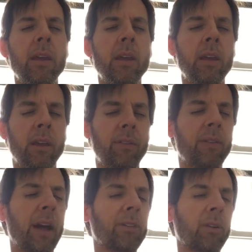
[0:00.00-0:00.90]
if
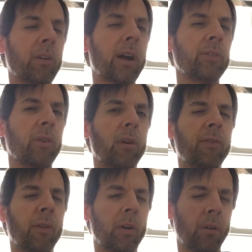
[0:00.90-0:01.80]
that's your criteria
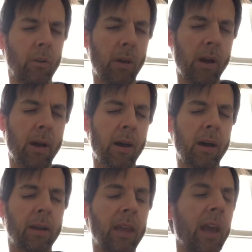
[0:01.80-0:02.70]

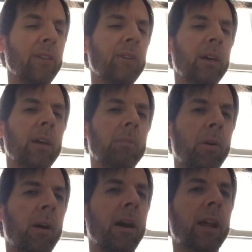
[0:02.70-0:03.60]
for gauging a
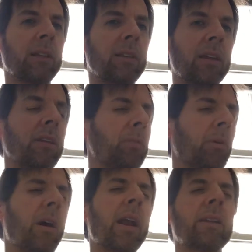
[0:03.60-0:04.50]
product, then this
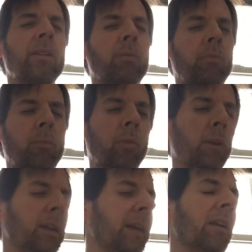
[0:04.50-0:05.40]
product is
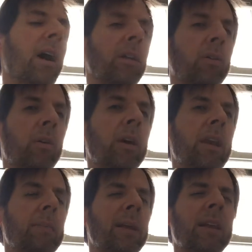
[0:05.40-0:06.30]
really not good.
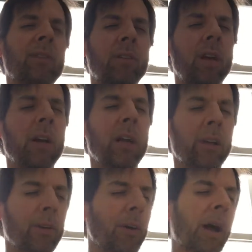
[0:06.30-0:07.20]
I mean, it's
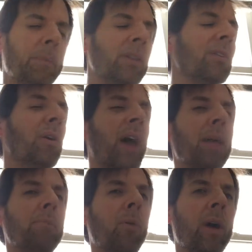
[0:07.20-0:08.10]
good up until
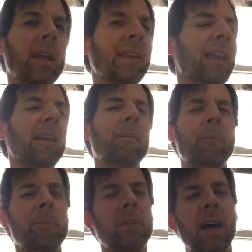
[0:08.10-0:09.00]
that point, and then
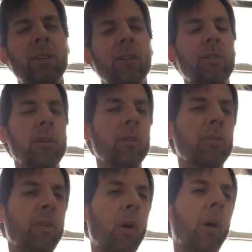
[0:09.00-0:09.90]
that's its huge
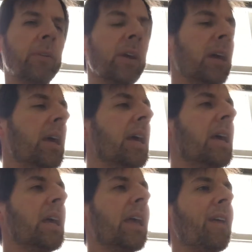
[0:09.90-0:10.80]
fault.
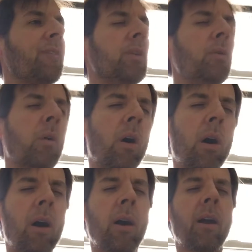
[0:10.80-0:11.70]
If you
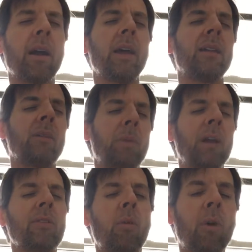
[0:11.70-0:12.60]
are, it
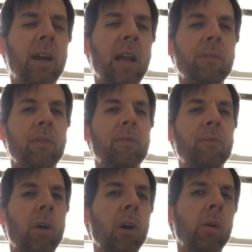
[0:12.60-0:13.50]
depends on what kind of a
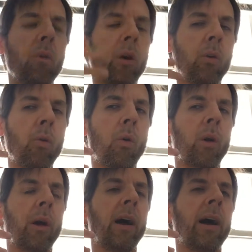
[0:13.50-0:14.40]
follower
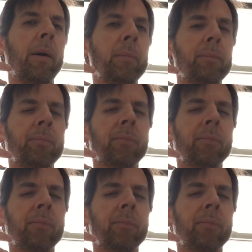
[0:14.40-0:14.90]
or